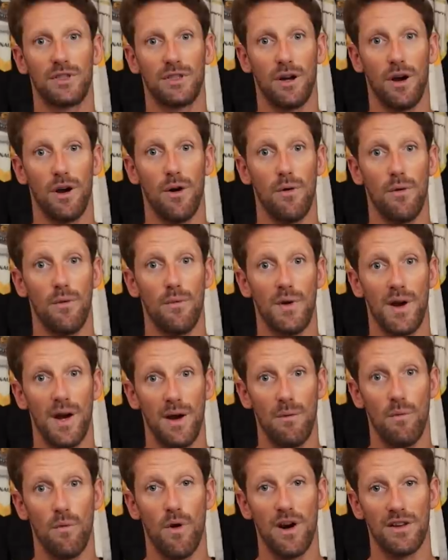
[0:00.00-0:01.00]
so
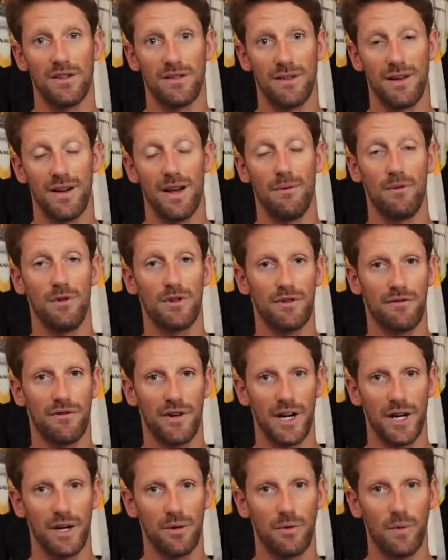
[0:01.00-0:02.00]
it was a
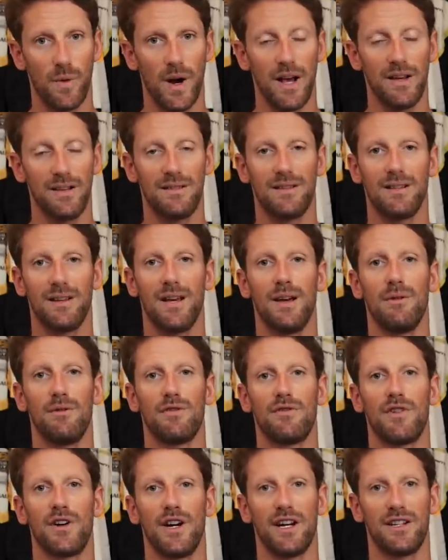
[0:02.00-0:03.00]
very good race. It
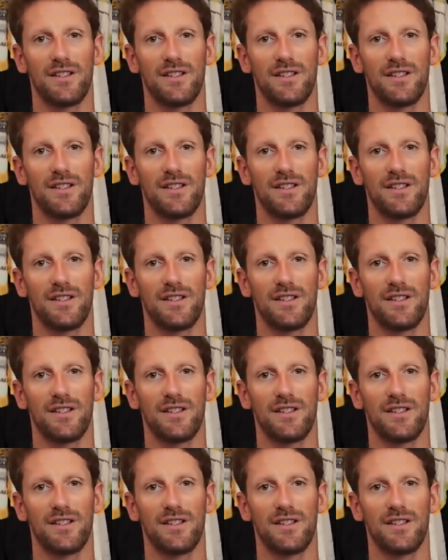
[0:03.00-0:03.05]
was very